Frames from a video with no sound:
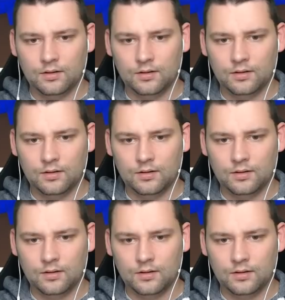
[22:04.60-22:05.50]

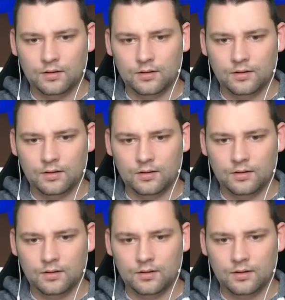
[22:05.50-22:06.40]
Nobody speaks.